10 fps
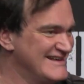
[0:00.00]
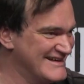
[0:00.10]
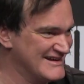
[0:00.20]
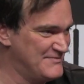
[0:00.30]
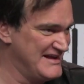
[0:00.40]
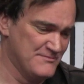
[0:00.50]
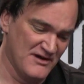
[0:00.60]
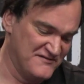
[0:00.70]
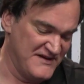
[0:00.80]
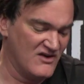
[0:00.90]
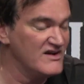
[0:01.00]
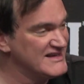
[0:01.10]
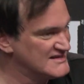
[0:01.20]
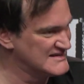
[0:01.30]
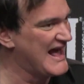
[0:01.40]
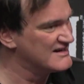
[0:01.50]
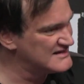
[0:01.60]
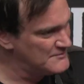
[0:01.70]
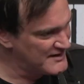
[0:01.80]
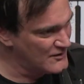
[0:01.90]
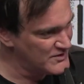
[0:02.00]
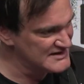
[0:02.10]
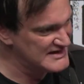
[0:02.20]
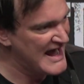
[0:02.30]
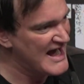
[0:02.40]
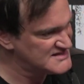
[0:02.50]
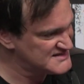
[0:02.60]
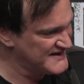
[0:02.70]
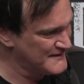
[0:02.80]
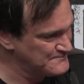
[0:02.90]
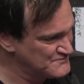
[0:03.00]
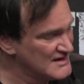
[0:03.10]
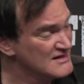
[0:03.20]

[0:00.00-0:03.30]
he could be a Bavarian dandy, but I wouldn't cast him